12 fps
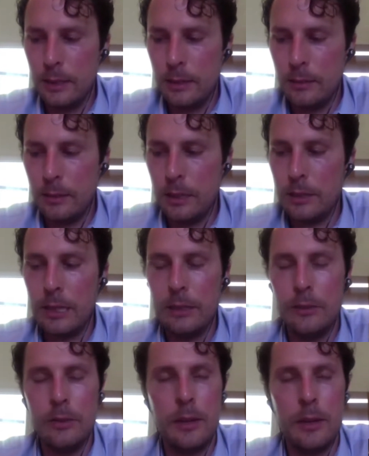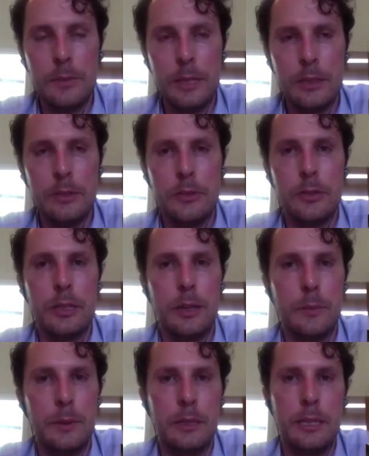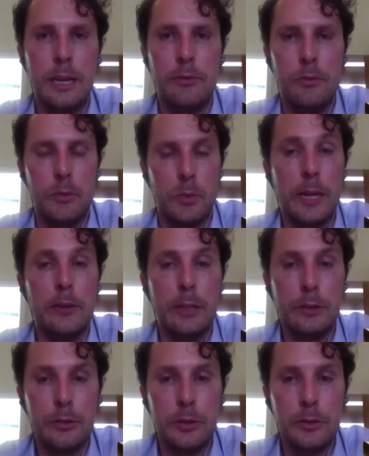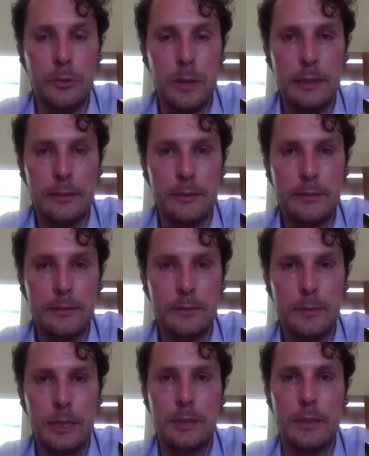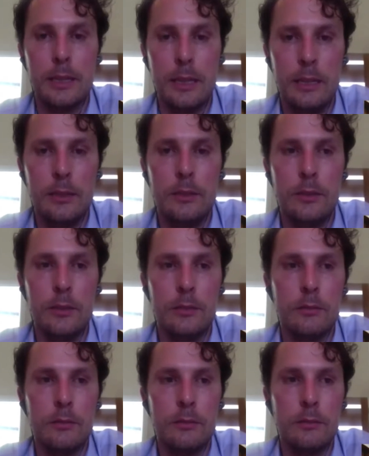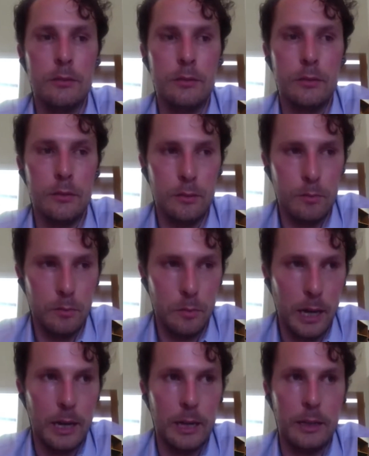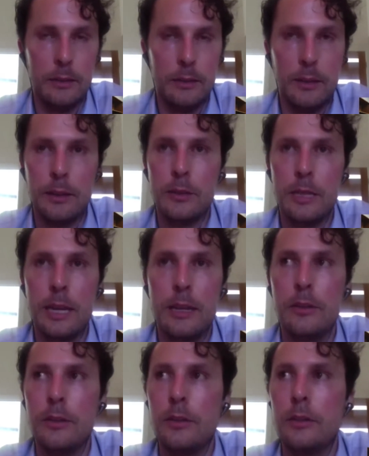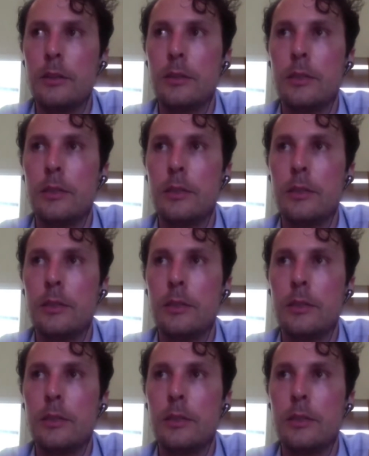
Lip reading: they do that because insurance companies gave them a better insurance rate, because it is by their standard.